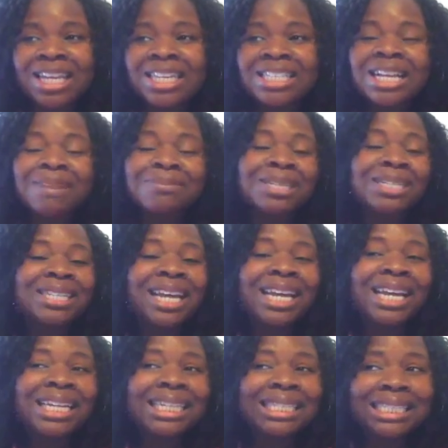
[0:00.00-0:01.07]
because I'm just
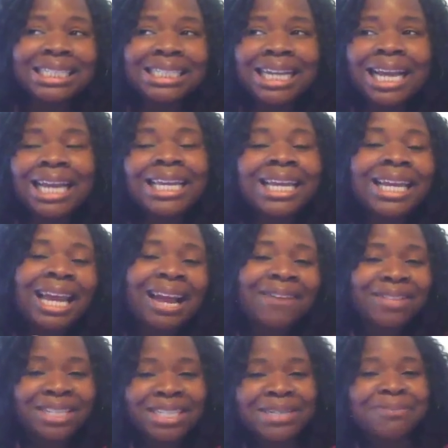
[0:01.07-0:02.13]
like, listen, I can't
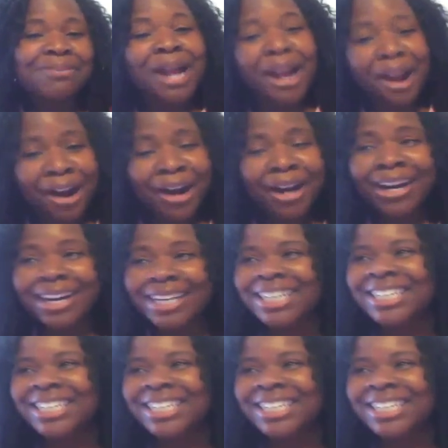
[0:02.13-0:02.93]
have this in my heart.